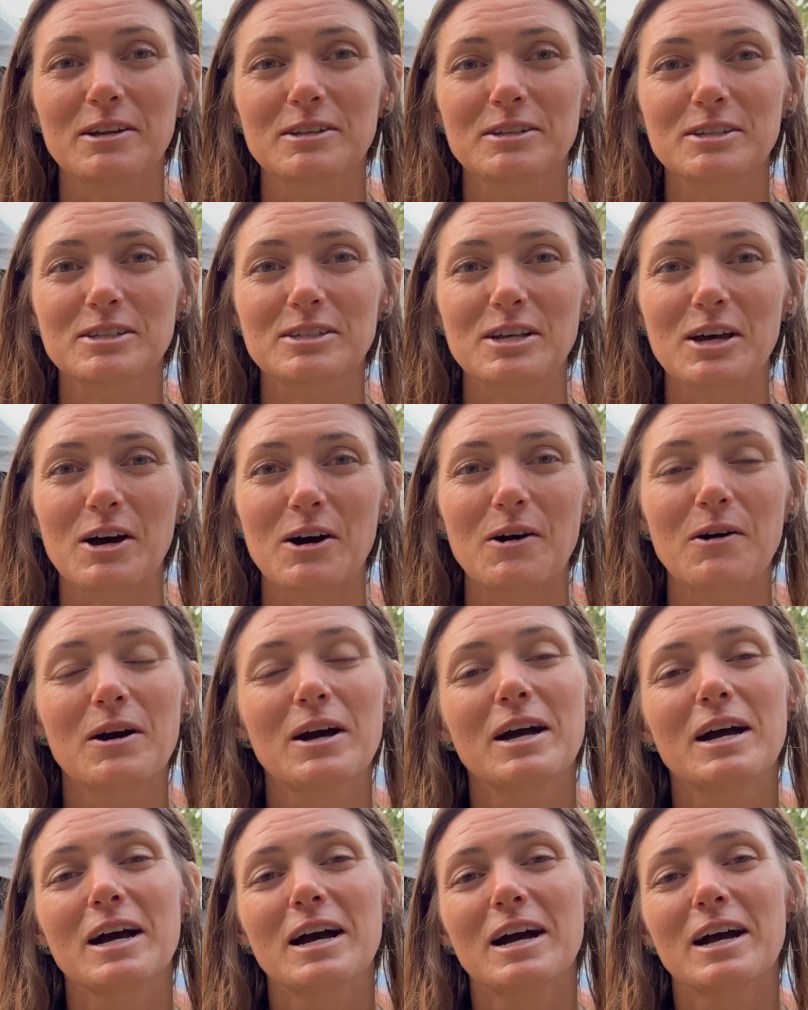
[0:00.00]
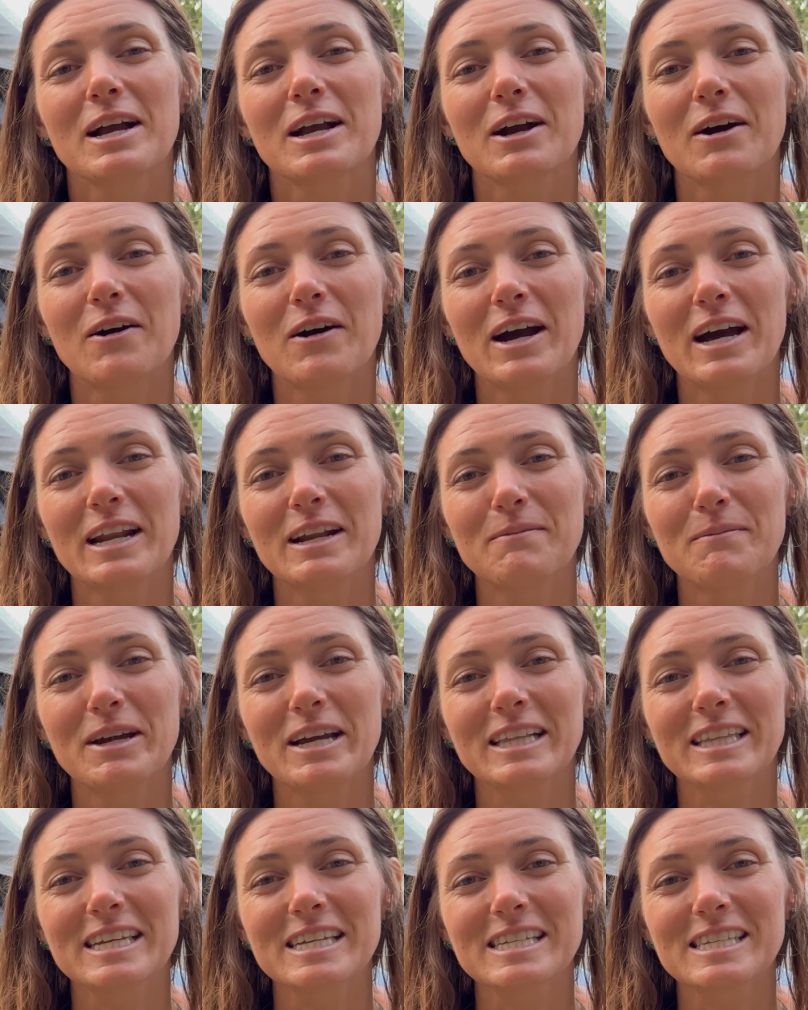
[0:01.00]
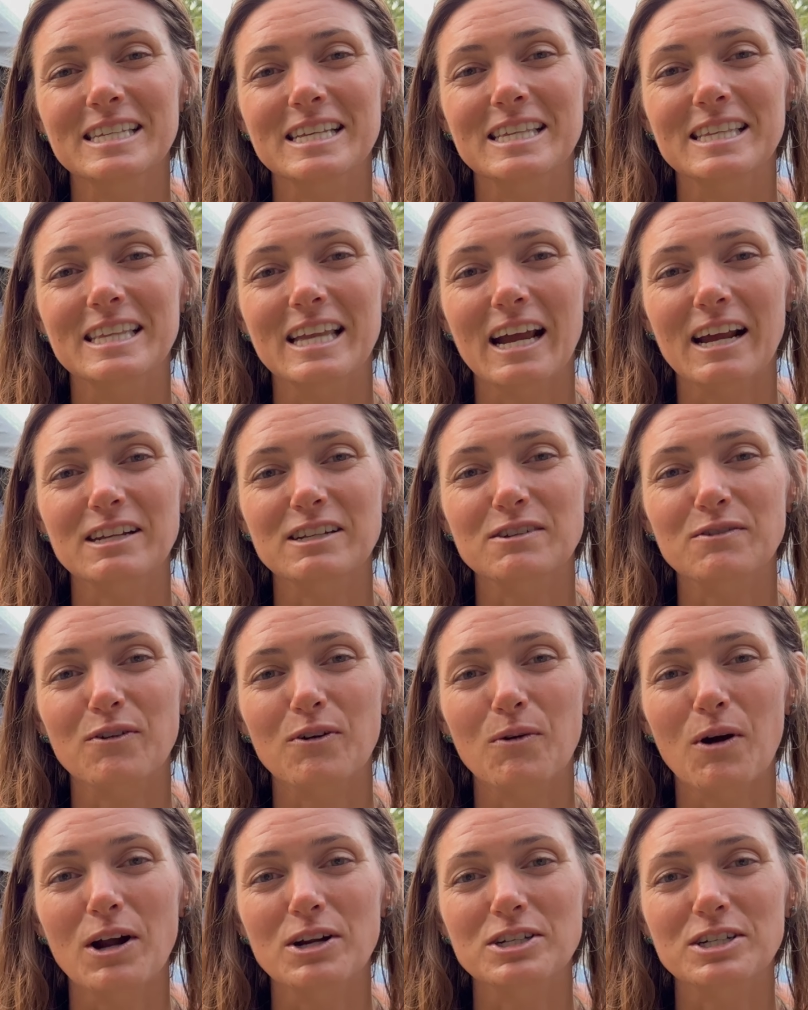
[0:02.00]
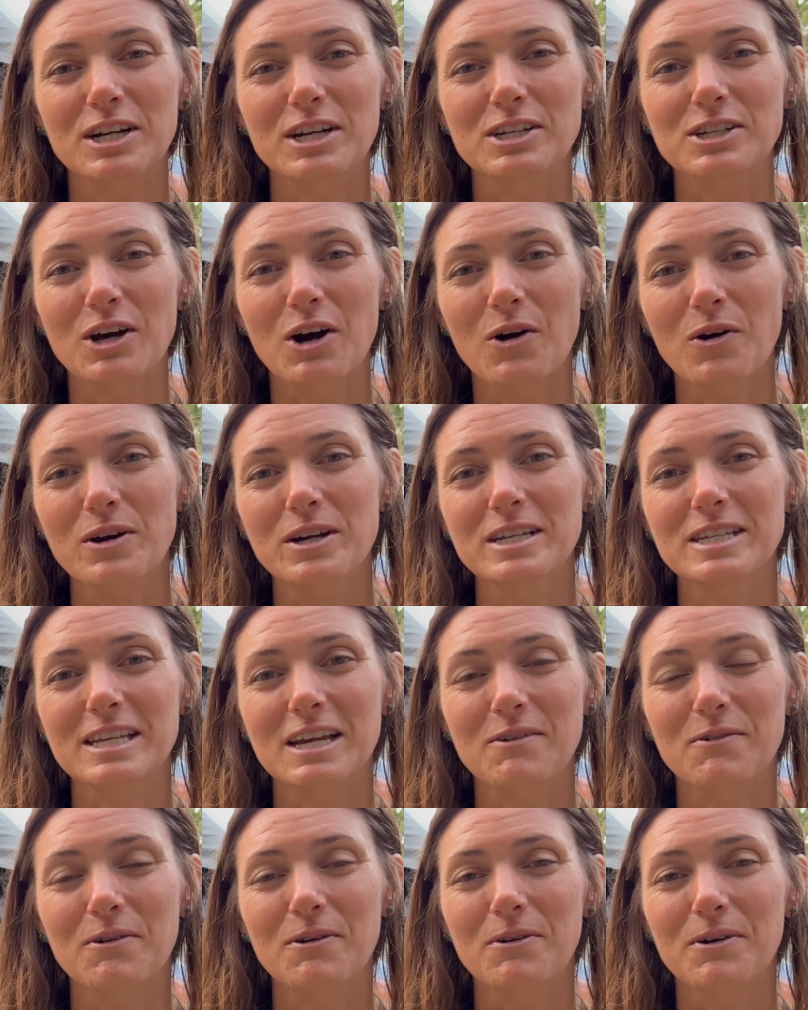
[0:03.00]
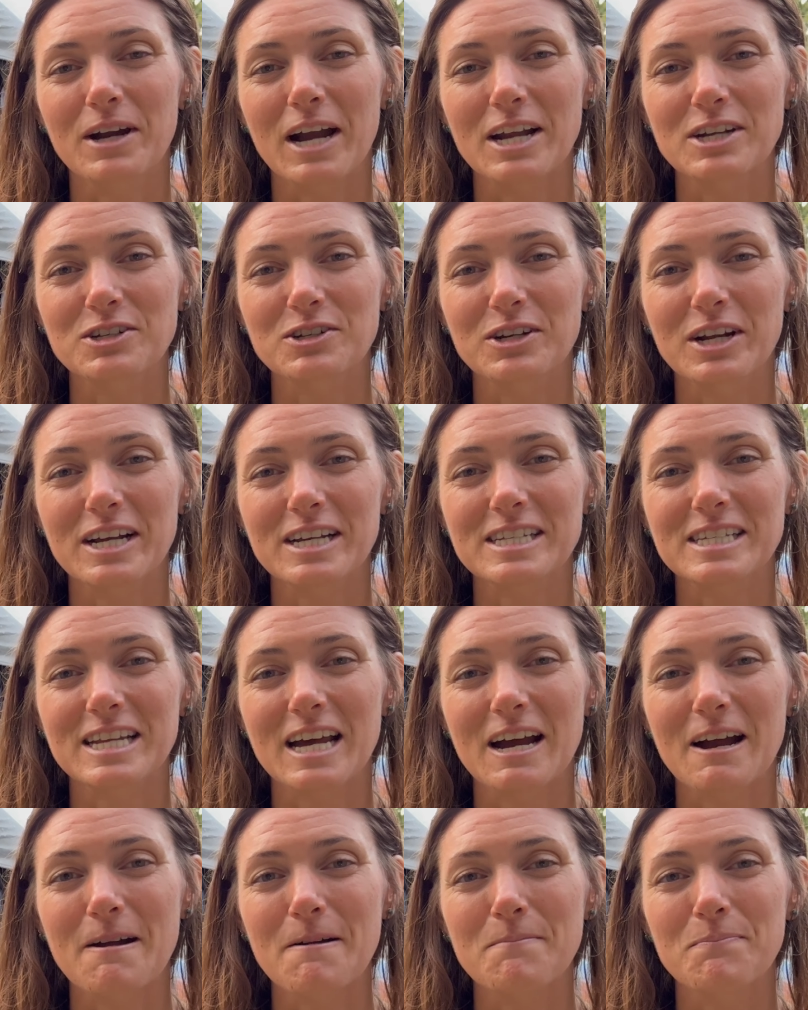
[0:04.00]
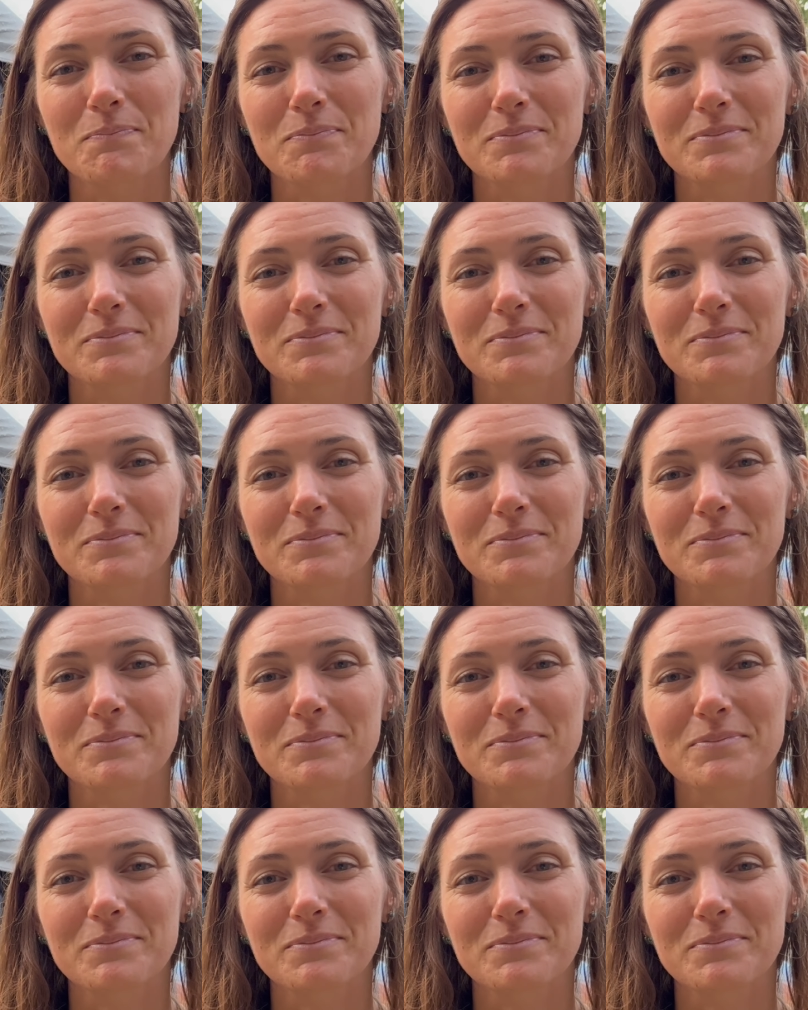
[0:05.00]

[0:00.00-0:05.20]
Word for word: So go ahead and make this and thanks for watching as always and we will catch you next time.